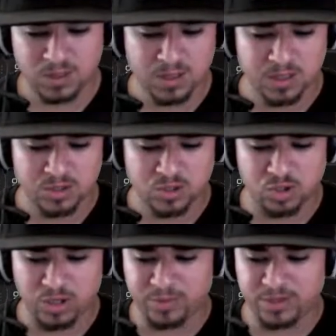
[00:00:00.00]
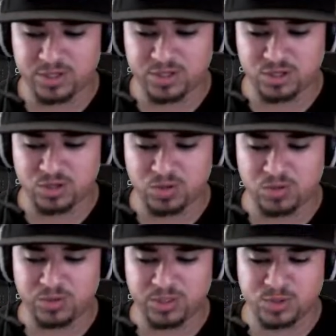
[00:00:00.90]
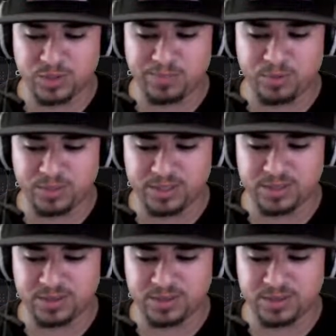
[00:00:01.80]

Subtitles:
So I'm going to circle the swing points.